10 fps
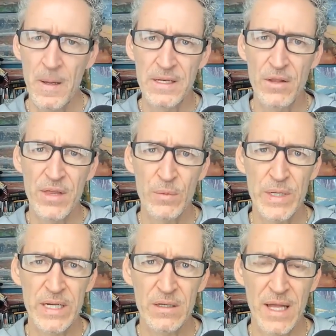Another thing
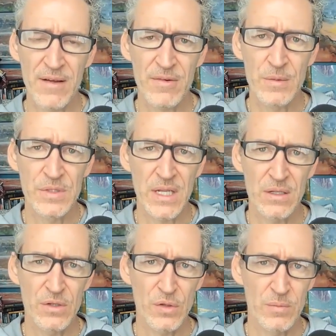we hear a lot from the
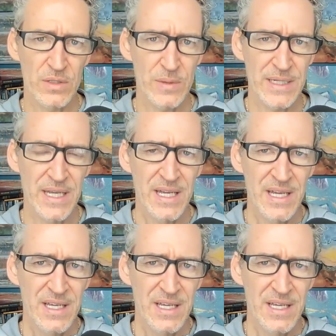sellers who are between